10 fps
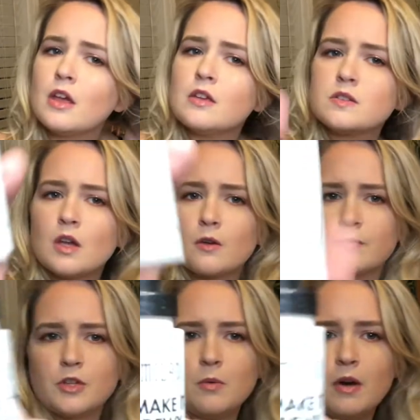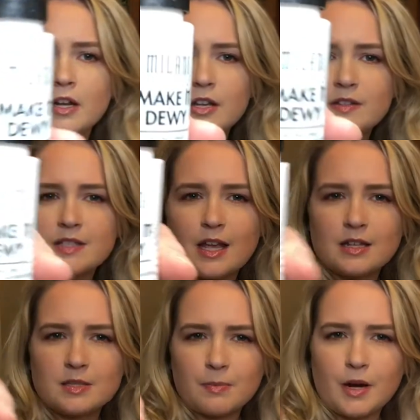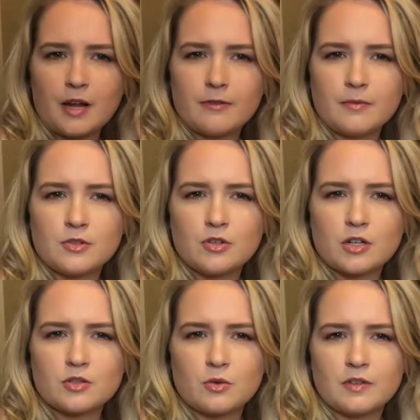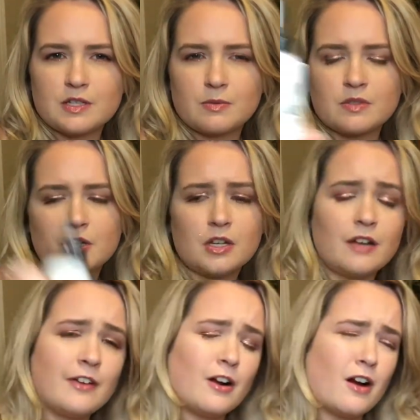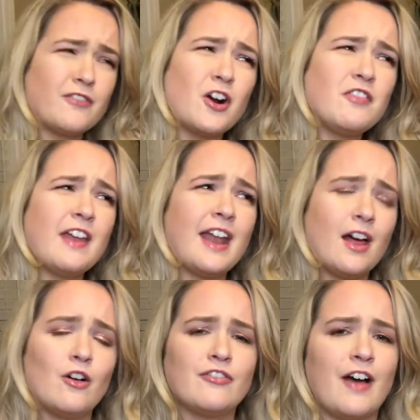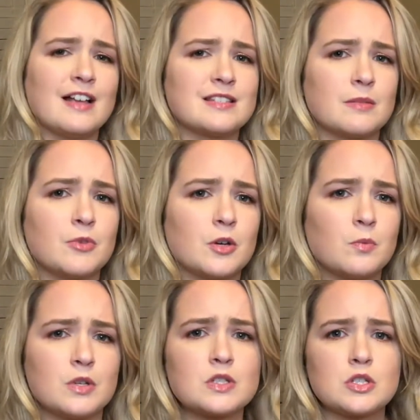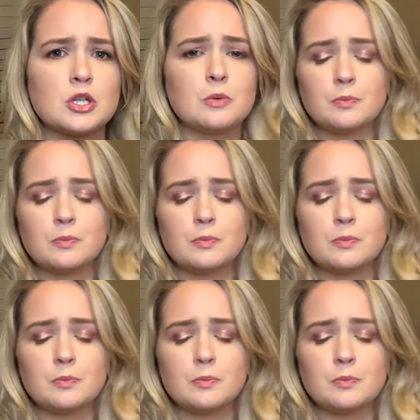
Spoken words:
So if you want a good setting spray from the drugstore, this one's good. I've heard that e.l.f. has some good ones too.